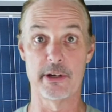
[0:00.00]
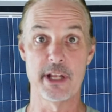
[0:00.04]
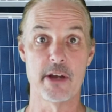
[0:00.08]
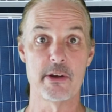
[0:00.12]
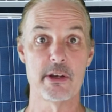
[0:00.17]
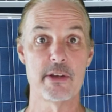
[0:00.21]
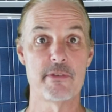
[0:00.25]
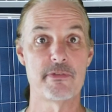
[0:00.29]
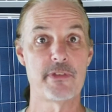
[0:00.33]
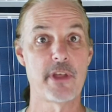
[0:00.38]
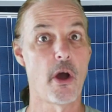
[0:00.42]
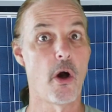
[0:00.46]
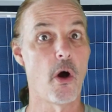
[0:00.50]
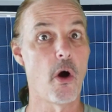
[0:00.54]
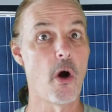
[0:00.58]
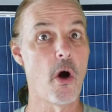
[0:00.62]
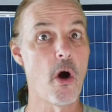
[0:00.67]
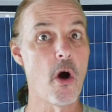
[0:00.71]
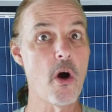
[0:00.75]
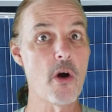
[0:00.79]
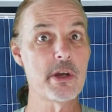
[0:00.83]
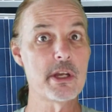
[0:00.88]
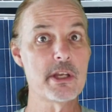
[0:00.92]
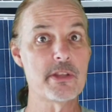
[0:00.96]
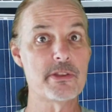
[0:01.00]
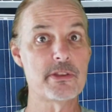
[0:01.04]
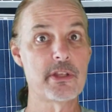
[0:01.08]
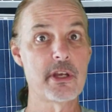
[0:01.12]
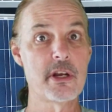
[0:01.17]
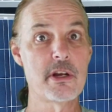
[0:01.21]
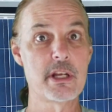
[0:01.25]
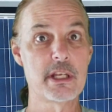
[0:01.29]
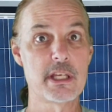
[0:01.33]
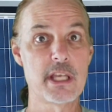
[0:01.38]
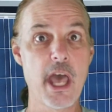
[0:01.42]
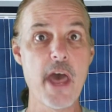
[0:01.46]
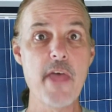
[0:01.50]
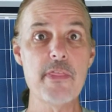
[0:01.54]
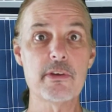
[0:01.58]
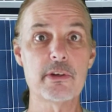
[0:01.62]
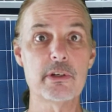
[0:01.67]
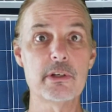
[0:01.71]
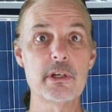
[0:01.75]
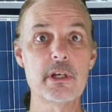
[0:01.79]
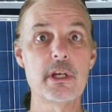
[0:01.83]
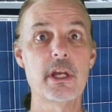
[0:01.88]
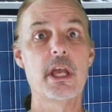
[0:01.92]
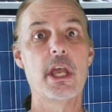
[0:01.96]
Now, if they all get there
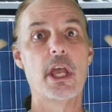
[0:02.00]
together,